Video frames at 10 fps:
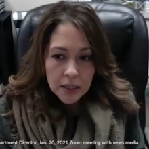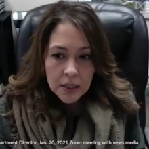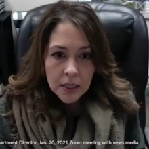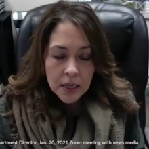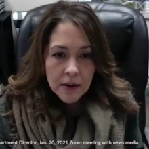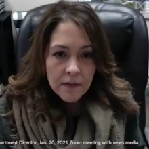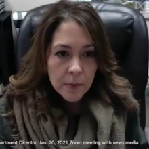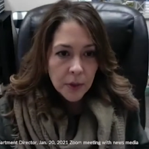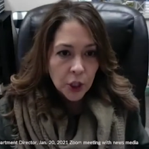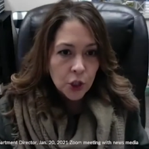It's going to give
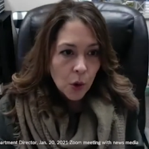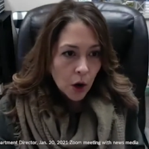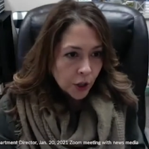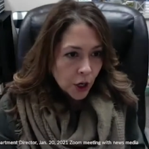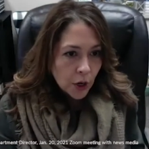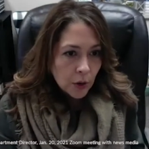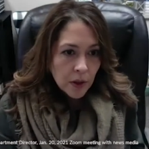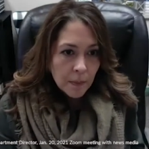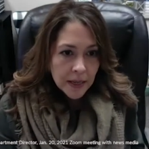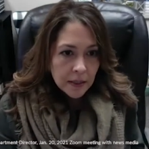them a Q R code
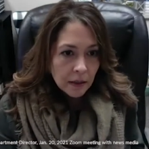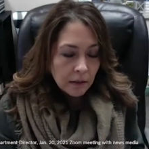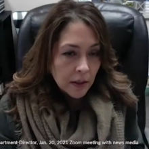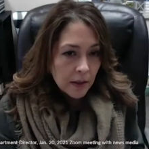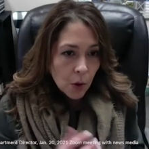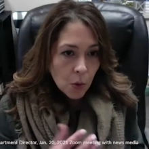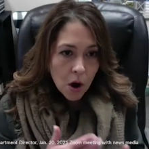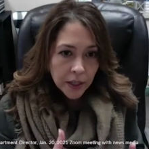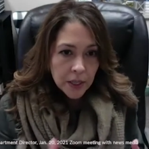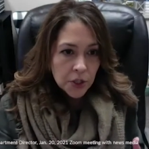that basically they'll
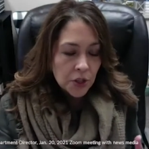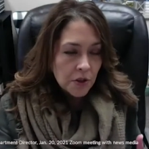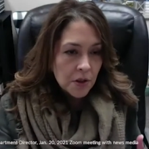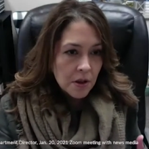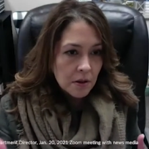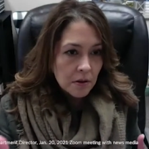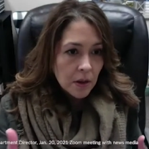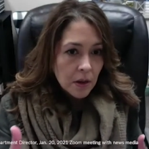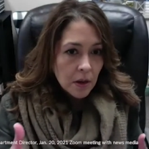walk into the